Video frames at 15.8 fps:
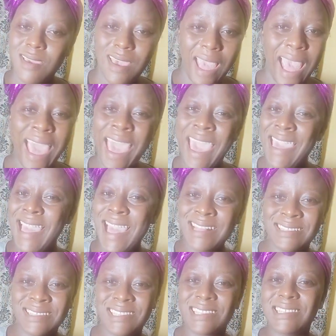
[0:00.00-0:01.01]
I
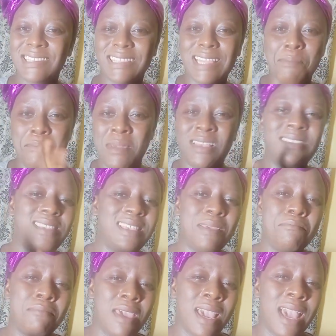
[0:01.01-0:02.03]
hate
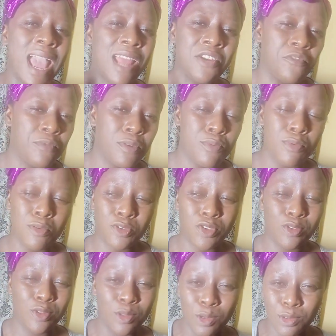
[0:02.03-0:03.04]
seme kind of people,
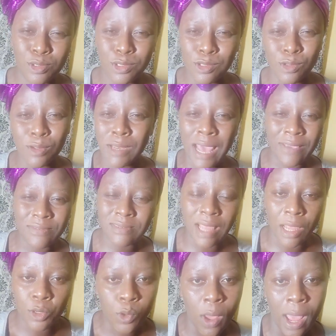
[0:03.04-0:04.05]
slow
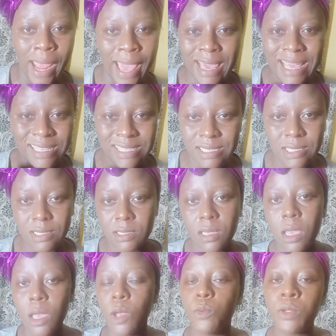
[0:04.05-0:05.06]
lifestyle. No, I hate it
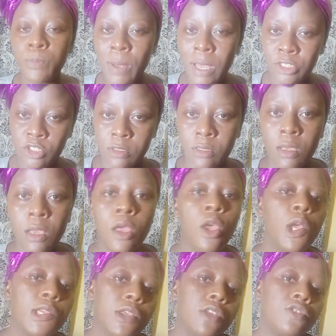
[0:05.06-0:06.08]
with passion.
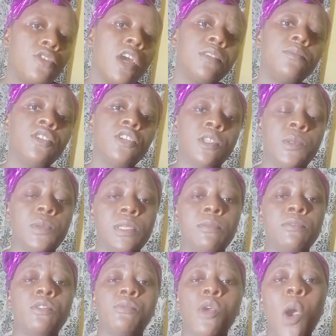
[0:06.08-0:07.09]
So I try as much as
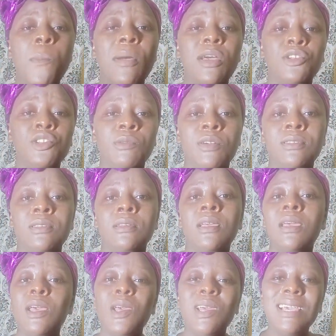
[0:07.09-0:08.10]
possible to be up and doing because
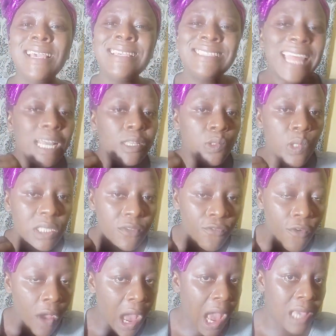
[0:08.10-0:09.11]
it's like
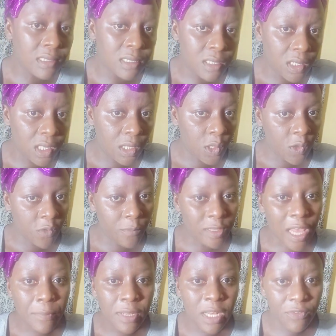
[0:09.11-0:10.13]
24 hours is not enough,
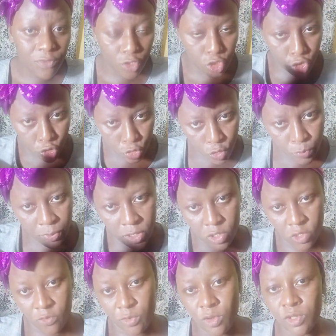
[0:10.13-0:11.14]
but I believe it should be
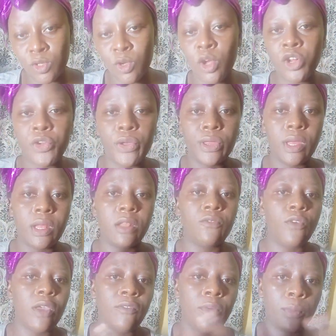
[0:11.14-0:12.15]
enough because God created it
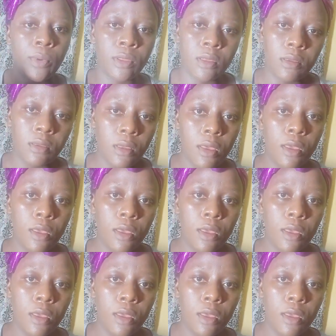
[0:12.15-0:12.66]
for everybody.